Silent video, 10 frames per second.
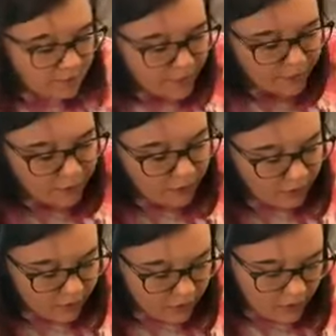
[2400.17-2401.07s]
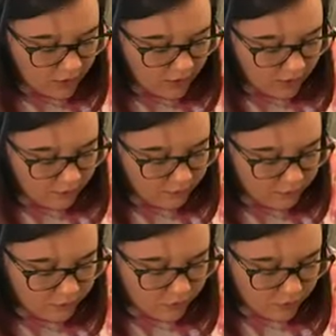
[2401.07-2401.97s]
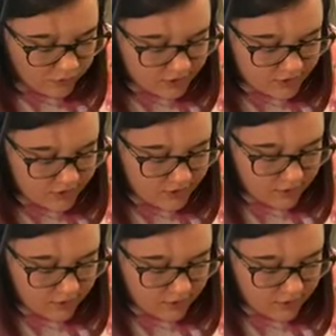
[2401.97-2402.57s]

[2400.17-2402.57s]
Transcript: it better, you can just